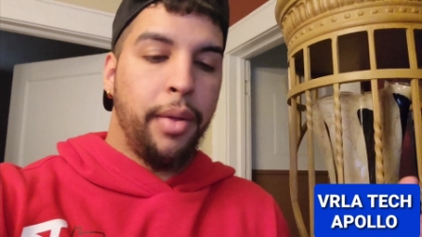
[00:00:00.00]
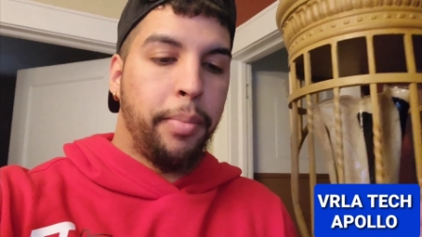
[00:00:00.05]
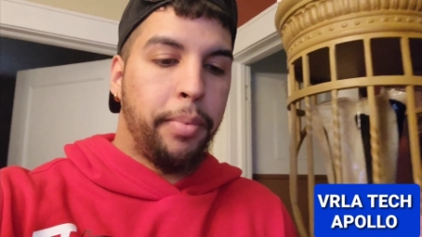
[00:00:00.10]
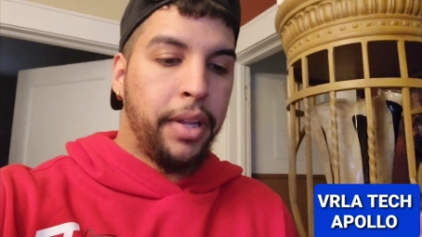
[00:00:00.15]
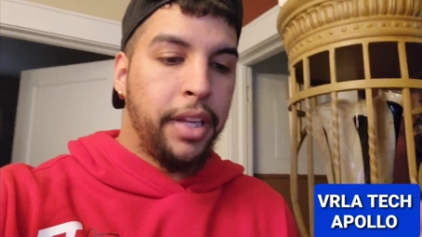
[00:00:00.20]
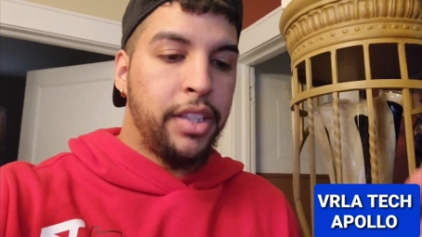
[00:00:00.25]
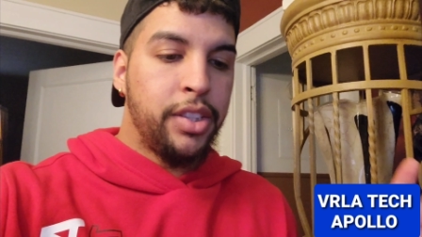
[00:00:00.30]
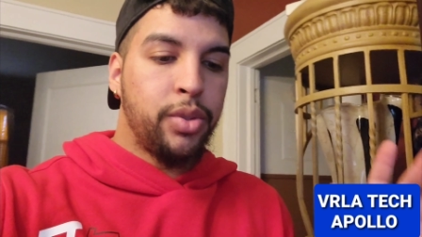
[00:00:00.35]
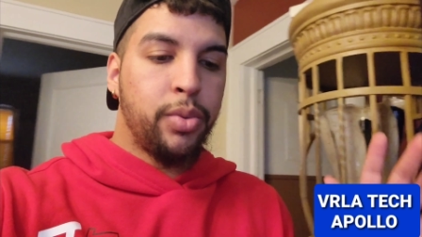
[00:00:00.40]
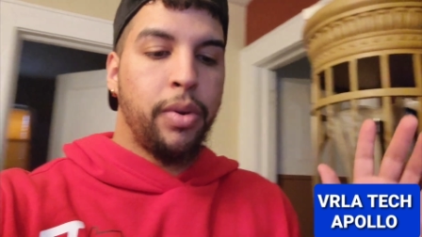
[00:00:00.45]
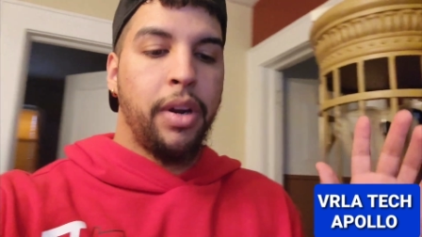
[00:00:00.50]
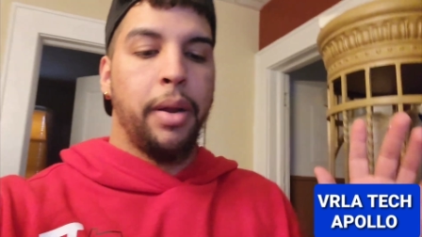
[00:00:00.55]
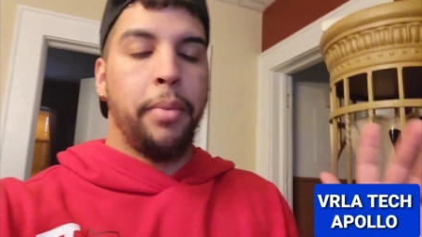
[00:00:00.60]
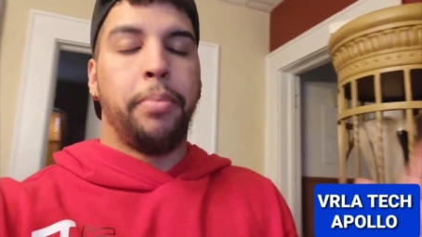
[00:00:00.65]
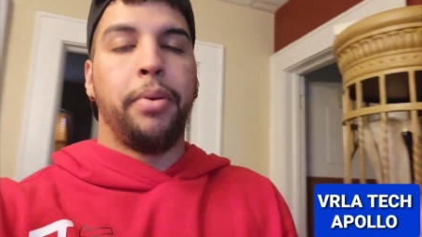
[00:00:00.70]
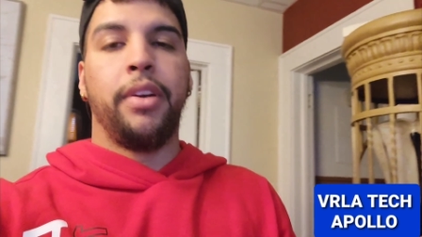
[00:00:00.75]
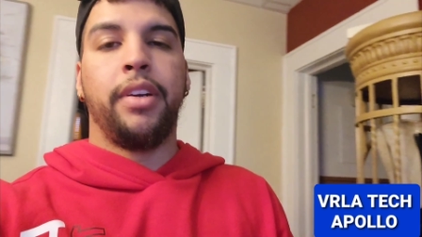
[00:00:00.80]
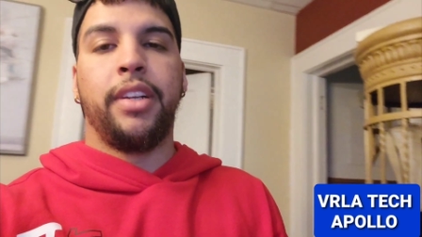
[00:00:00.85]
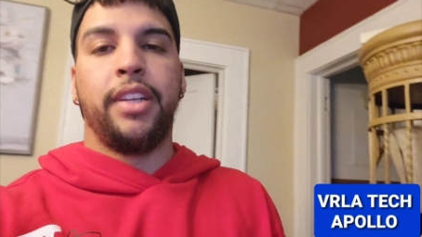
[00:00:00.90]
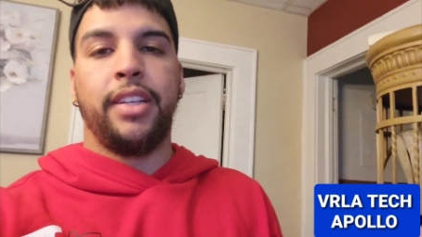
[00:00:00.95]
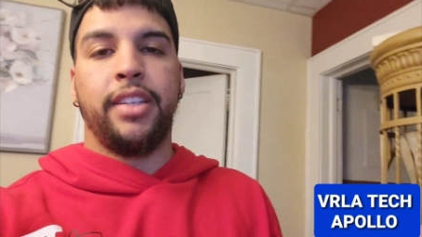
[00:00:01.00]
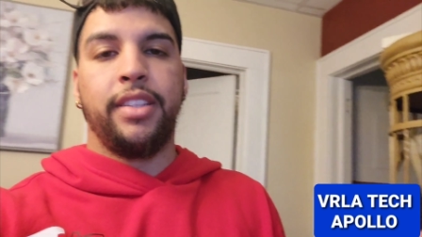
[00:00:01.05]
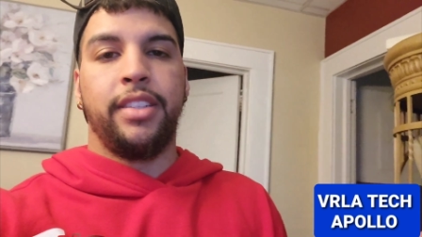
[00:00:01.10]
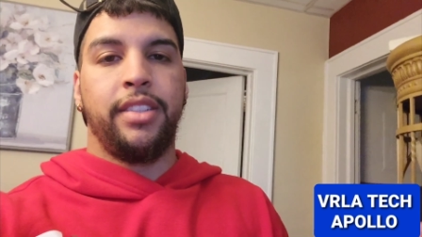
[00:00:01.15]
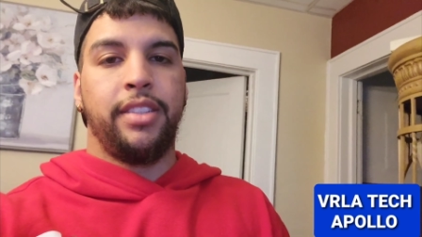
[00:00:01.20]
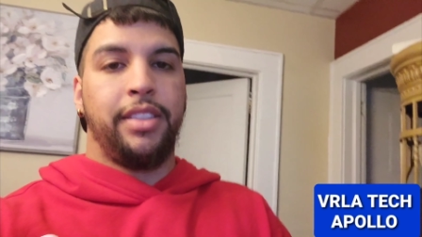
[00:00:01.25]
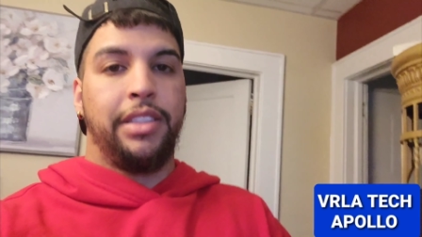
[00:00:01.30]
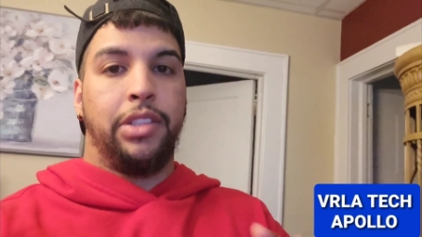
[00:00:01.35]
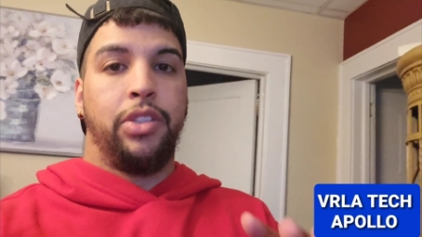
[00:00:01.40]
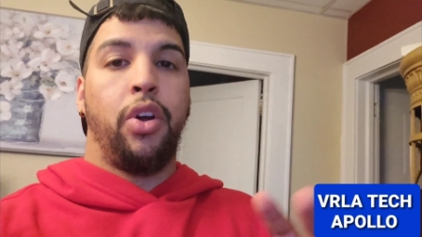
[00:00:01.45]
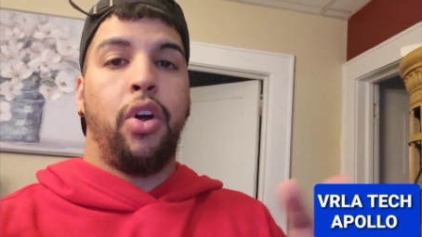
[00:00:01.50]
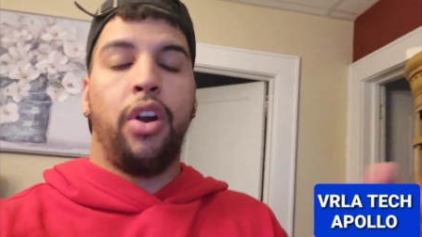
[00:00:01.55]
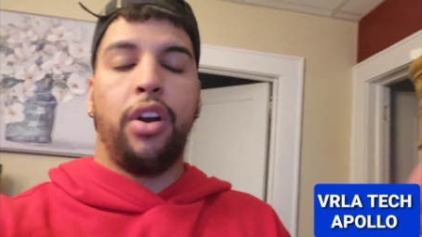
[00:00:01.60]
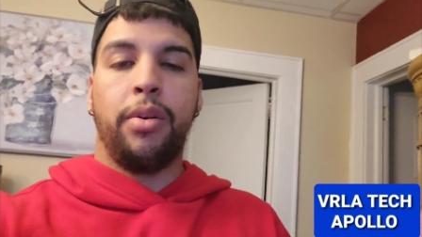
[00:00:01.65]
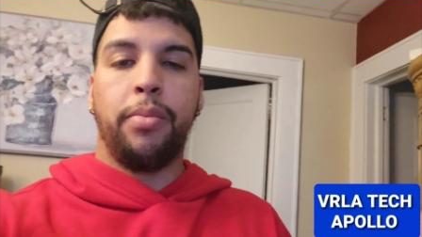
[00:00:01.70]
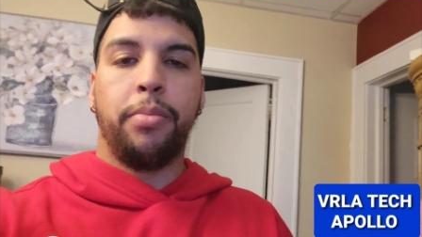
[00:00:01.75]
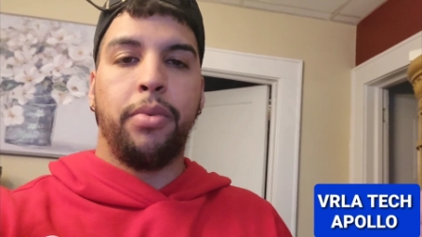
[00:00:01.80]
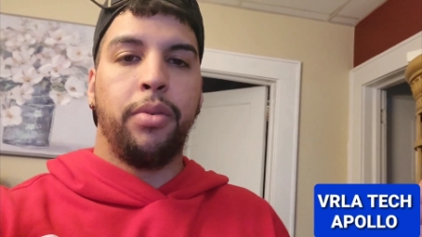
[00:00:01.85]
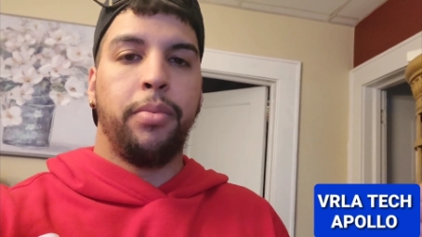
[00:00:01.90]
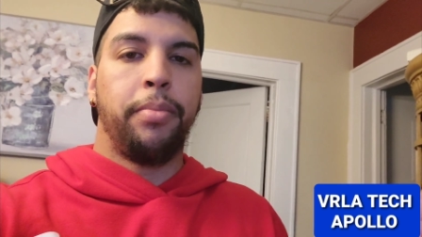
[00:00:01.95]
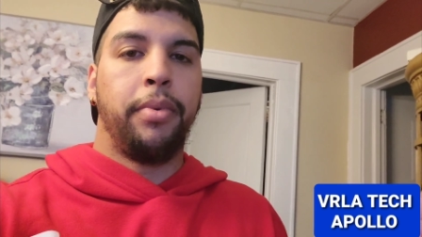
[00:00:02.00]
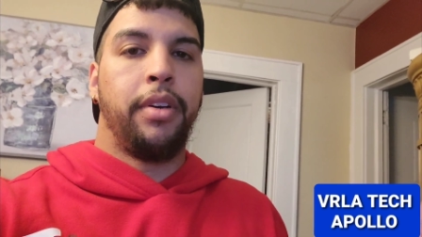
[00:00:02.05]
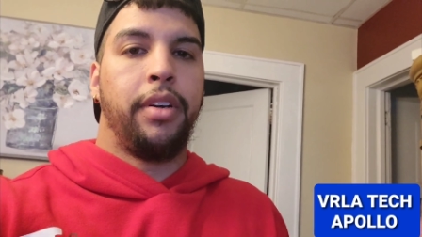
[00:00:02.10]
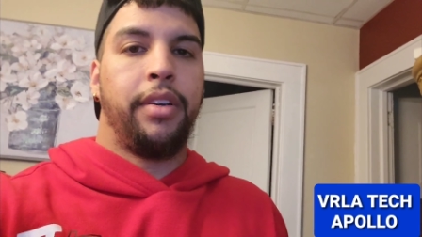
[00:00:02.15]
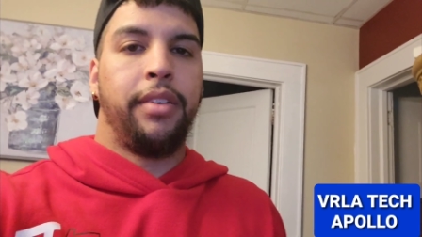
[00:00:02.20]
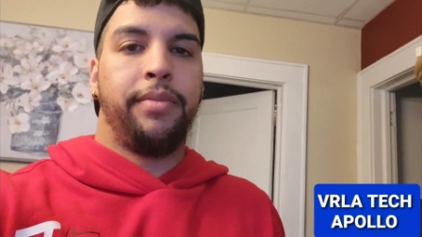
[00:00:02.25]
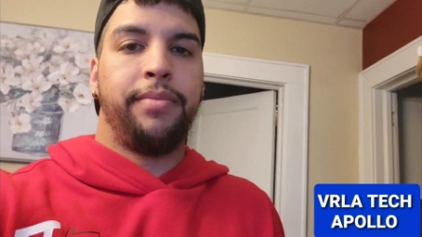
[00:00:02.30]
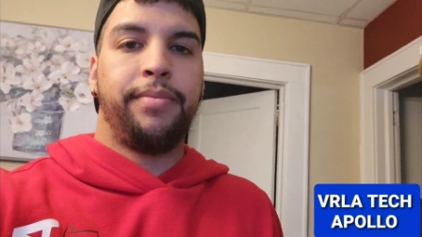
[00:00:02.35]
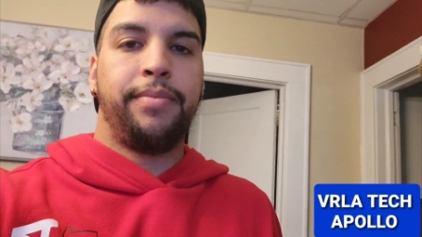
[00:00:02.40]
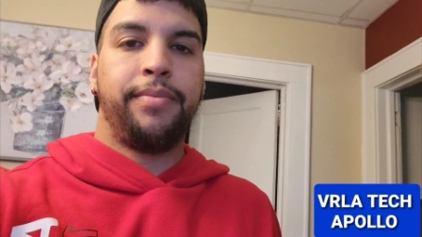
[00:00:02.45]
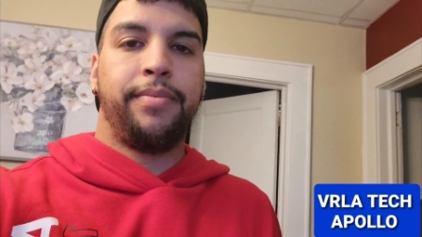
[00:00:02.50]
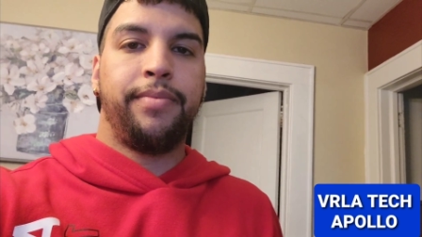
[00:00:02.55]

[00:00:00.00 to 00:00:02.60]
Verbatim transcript: the place where I put it is horrible, but